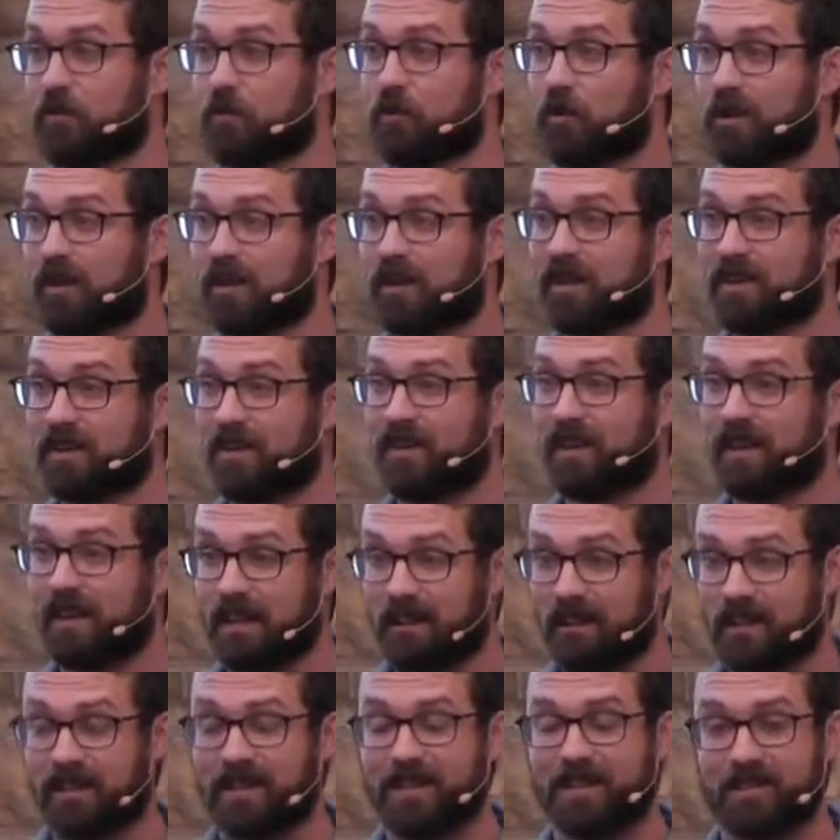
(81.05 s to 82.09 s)
We're going to let
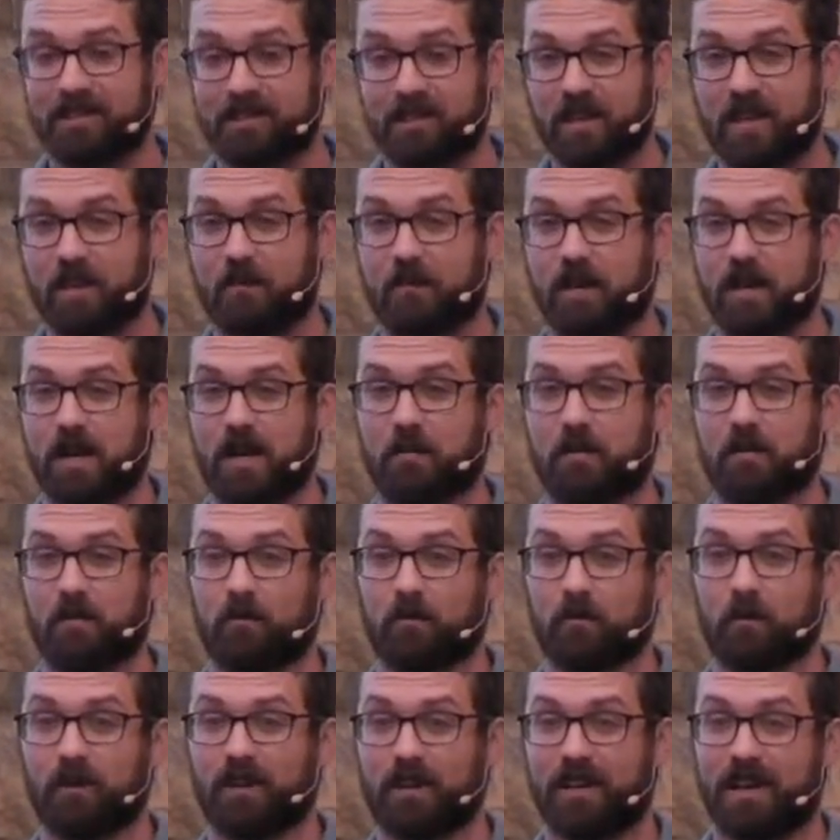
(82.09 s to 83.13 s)
our kids come up, and
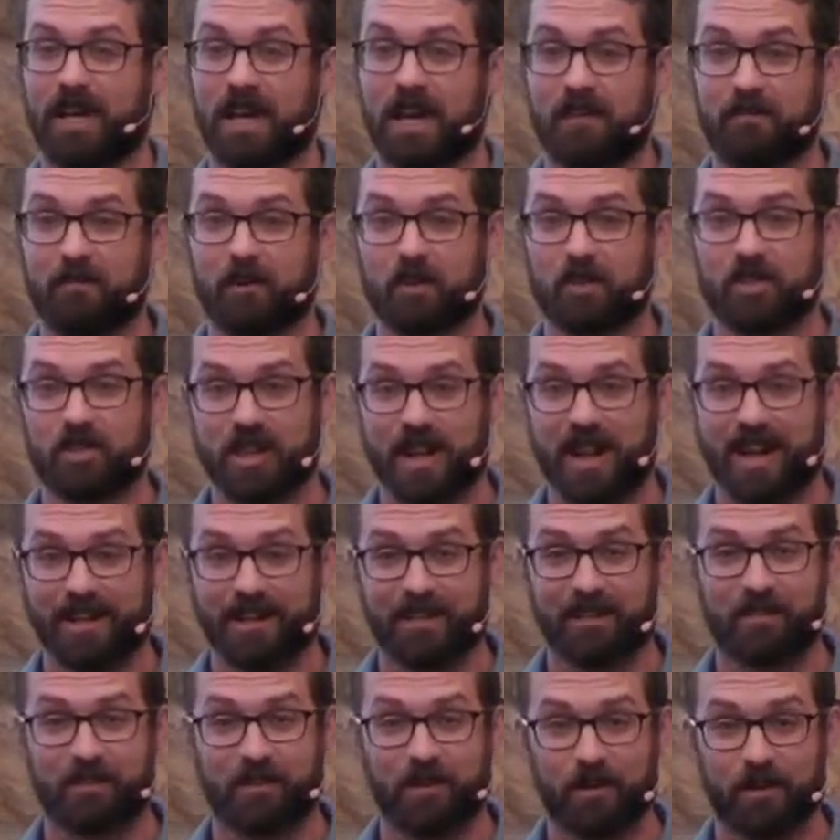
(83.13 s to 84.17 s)
we're going to have our Shining
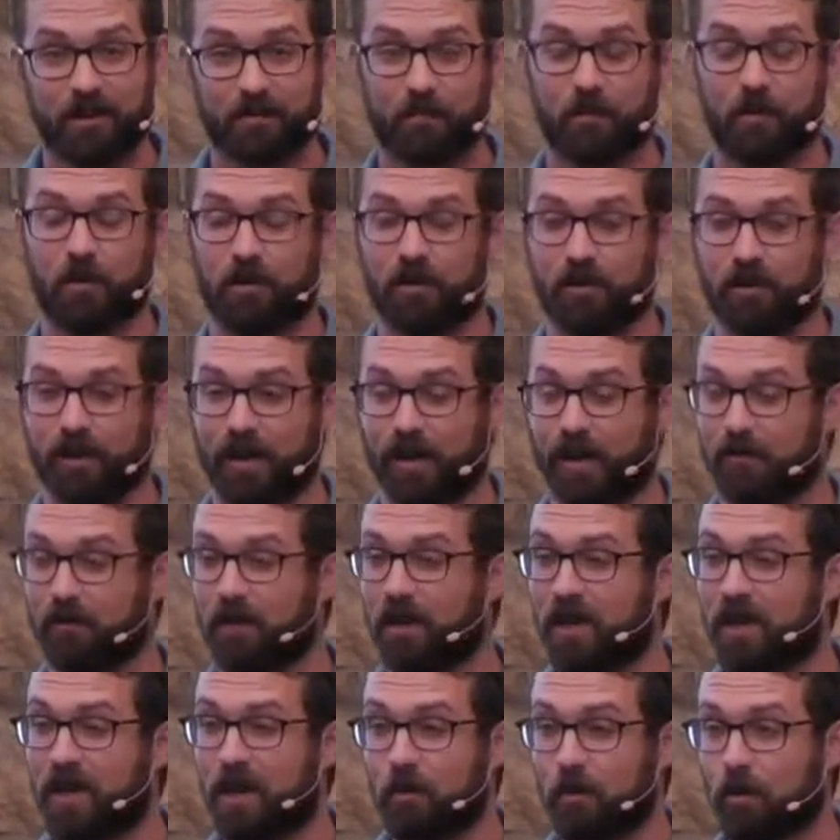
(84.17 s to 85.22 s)
Stars program
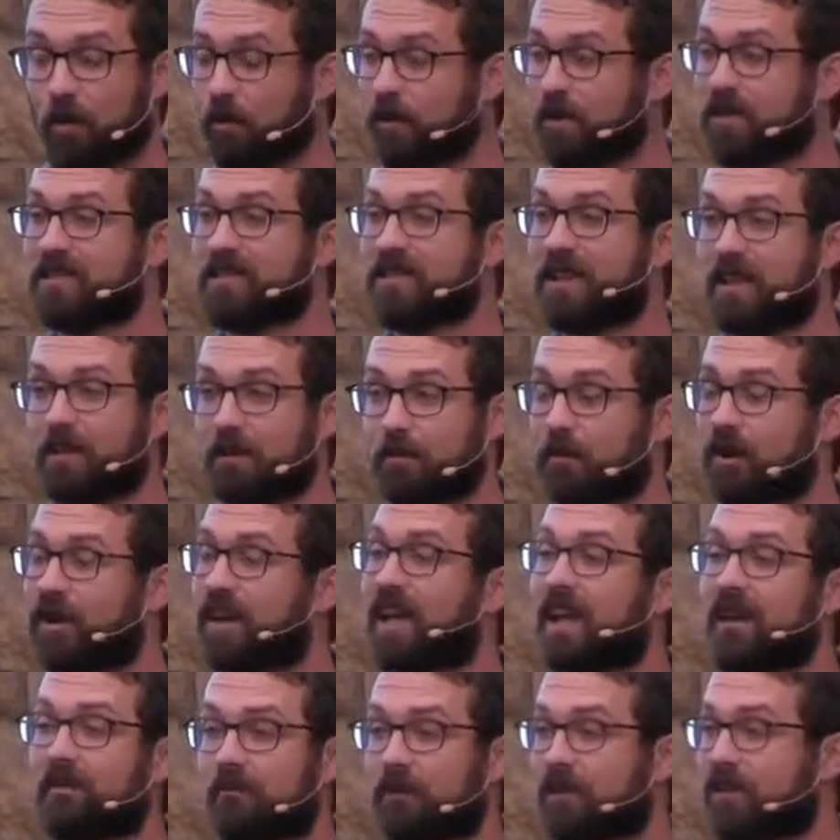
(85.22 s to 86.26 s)
where we celebrate
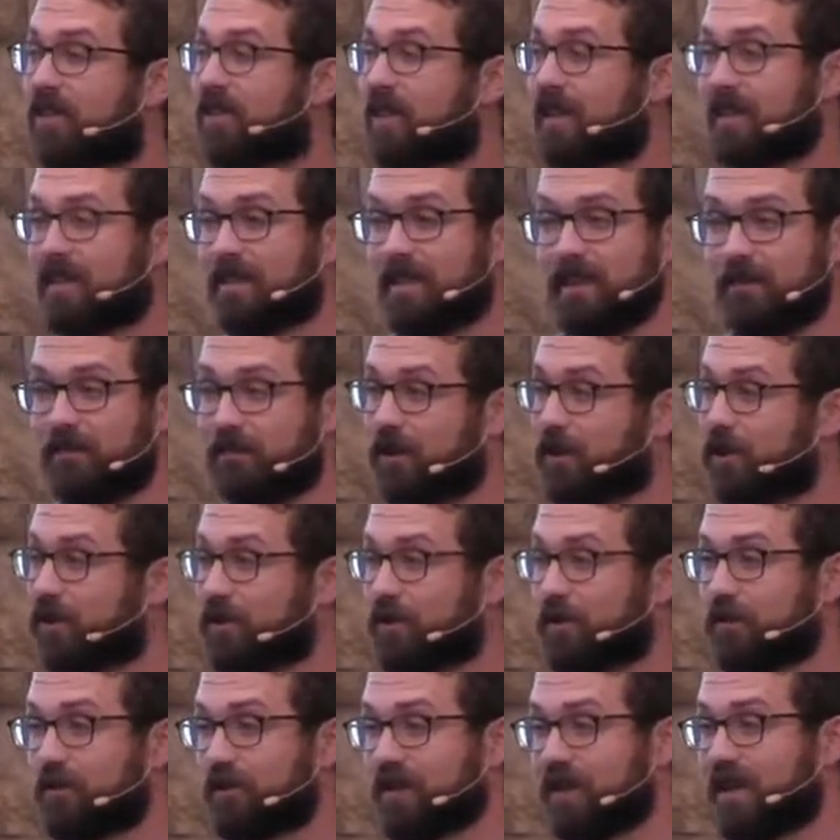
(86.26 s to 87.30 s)
everything they've learned
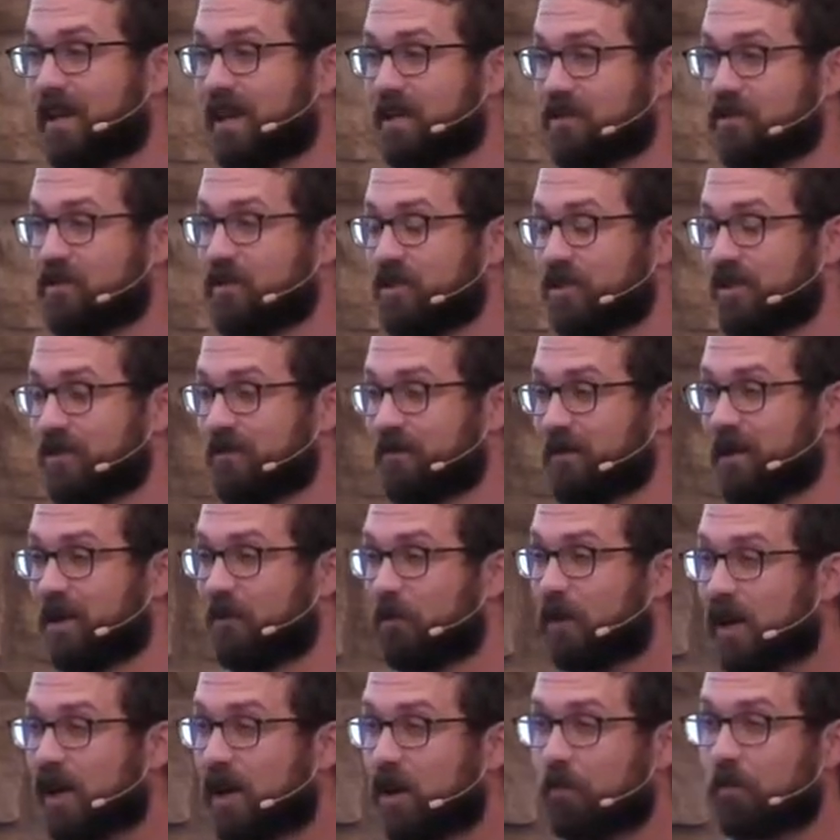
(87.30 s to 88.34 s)
over the last year. And
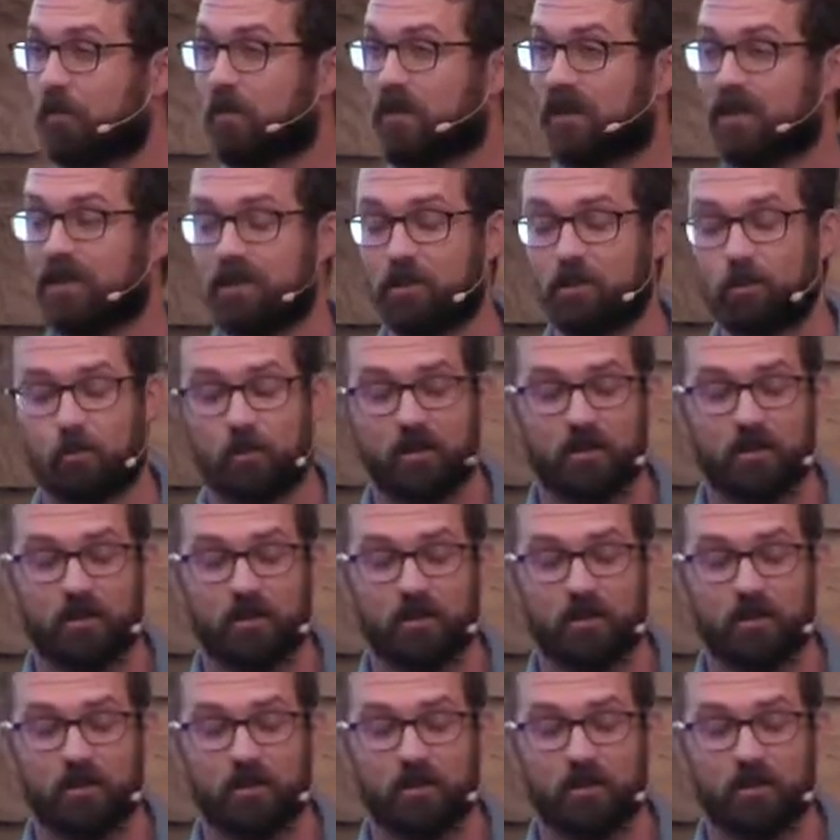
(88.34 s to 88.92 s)
we hope that you will